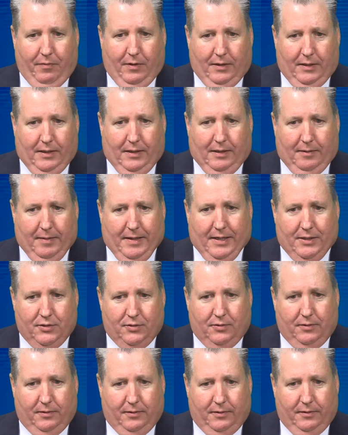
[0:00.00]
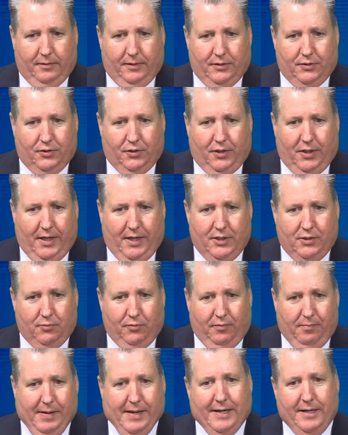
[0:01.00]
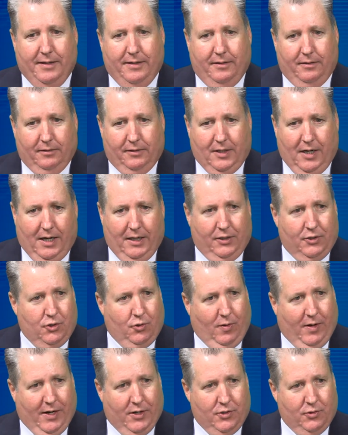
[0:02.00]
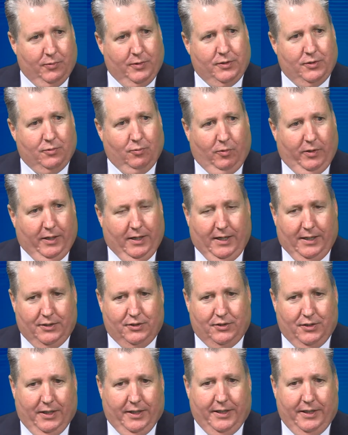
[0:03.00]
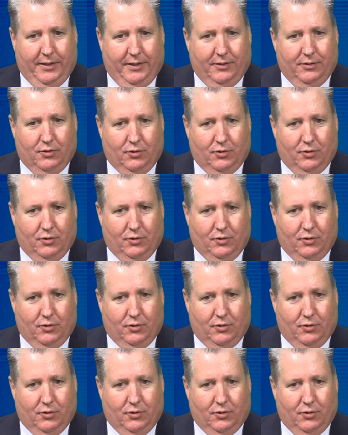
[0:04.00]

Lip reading: as is the case with many college graduates, what I studied in